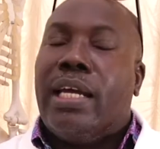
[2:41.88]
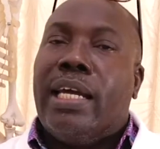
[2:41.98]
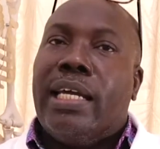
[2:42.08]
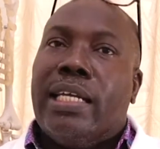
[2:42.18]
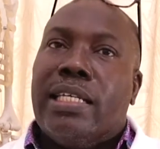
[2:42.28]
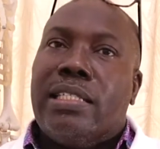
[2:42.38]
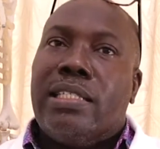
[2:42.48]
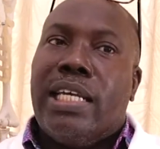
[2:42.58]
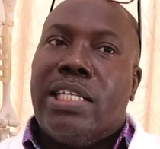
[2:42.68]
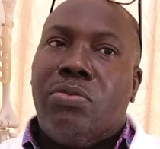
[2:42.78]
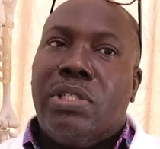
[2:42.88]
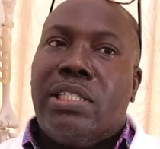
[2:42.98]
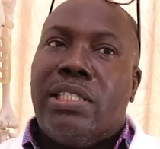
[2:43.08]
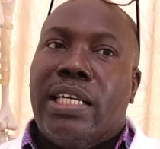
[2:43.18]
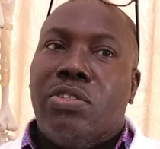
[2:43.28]
And surgery
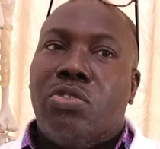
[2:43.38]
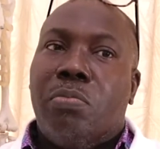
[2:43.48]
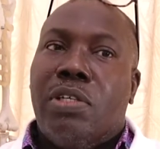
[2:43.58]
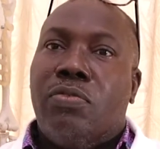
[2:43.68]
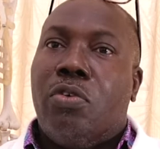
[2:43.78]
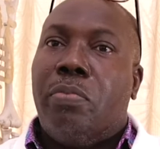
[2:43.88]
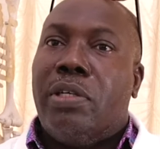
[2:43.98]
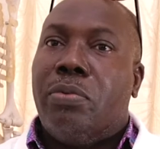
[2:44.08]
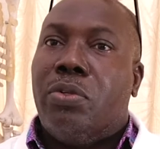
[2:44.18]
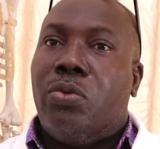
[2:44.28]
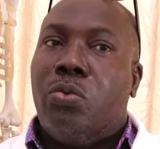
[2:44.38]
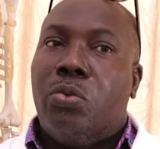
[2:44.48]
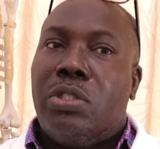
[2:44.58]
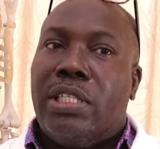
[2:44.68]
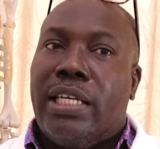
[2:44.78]
tends to be for people
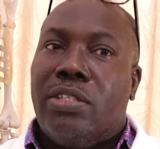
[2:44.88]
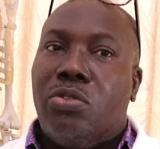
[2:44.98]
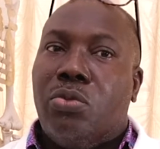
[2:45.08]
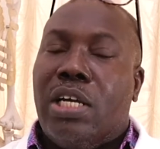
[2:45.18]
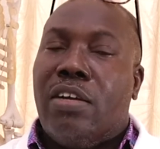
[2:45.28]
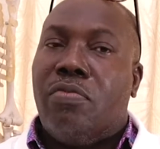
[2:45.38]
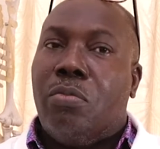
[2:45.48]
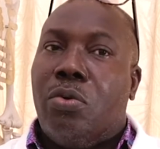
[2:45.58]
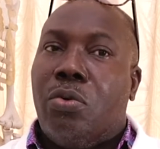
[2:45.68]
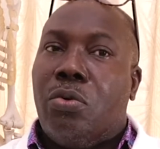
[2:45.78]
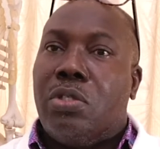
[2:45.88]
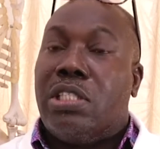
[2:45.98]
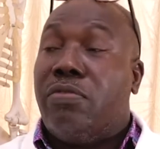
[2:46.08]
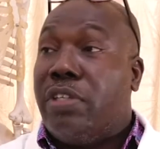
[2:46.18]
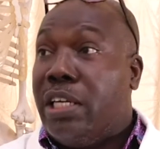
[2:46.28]
who tend to have more
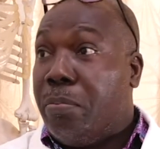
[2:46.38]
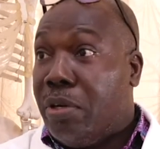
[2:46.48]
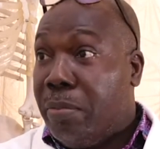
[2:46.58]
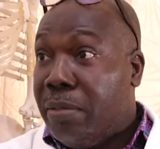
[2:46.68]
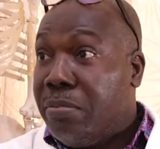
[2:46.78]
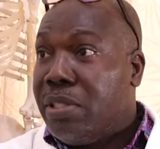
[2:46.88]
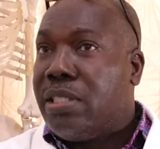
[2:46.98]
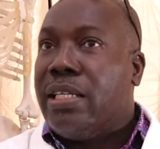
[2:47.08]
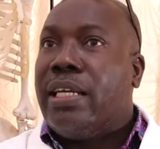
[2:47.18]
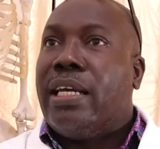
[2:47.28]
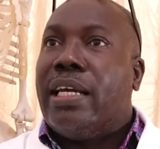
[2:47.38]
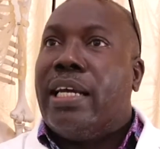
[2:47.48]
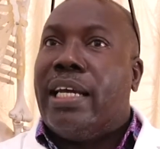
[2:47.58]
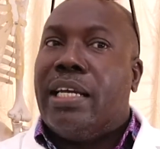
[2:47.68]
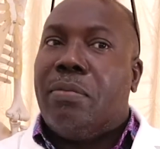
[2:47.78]
severe problems
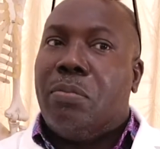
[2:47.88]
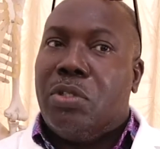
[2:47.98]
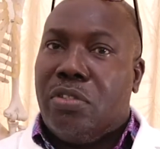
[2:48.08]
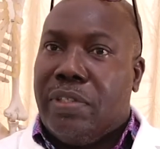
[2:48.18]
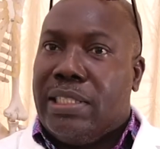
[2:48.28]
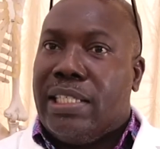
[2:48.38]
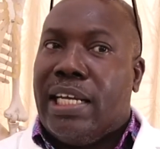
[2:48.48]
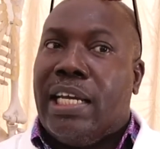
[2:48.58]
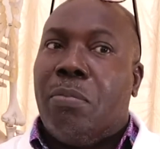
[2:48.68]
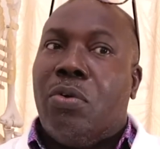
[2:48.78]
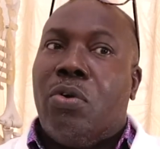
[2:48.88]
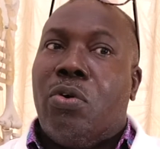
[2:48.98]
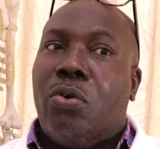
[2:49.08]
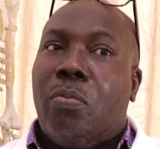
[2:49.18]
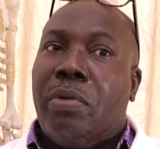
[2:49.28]
uh, most of the time,
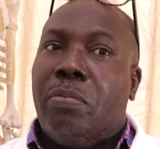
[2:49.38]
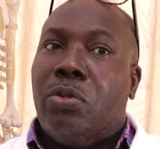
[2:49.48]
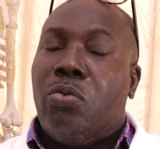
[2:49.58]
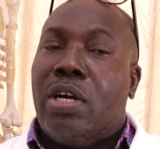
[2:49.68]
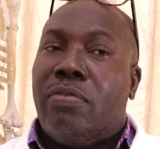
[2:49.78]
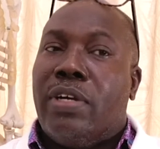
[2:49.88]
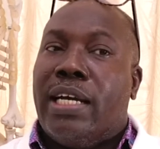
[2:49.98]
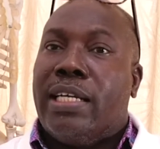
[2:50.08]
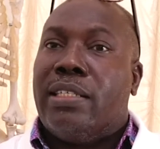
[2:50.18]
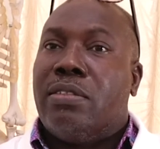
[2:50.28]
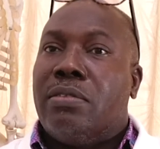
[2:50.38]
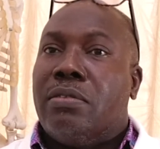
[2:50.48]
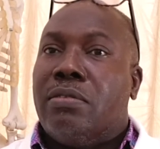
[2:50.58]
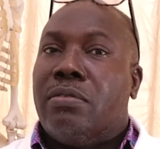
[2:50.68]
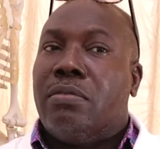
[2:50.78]
or people who have had,
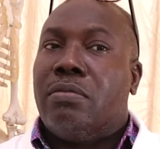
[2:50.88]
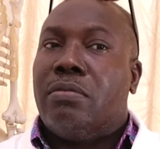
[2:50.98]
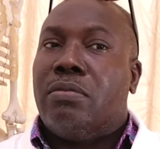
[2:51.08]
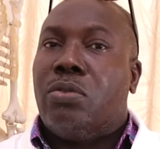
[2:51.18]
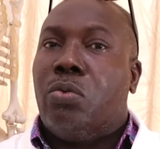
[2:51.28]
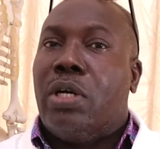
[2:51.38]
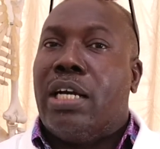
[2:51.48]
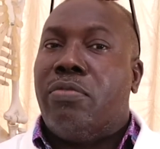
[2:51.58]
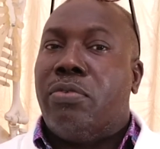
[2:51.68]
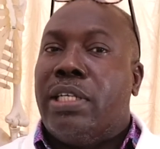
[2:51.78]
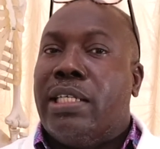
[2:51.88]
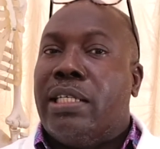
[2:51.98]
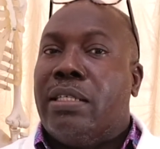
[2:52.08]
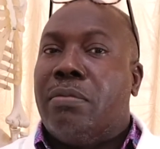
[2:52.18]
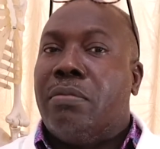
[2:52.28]
who have
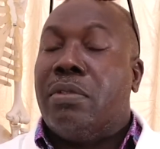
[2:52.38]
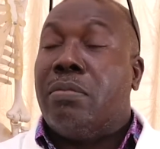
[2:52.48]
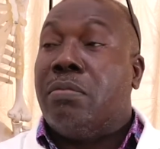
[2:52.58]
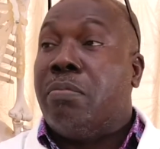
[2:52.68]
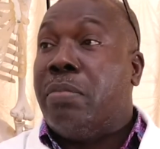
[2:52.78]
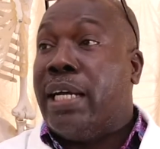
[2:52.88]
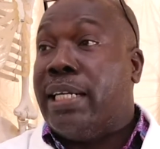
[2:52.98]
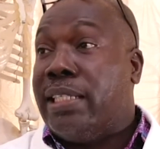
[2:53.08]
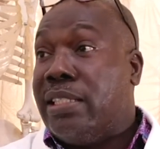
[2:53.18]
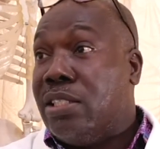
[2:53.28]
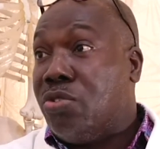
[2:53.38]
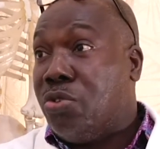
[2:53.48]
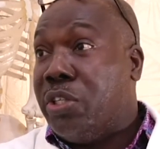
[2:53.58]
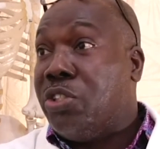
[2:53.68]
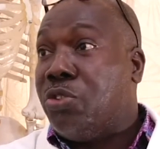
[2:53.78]
really badly destroyed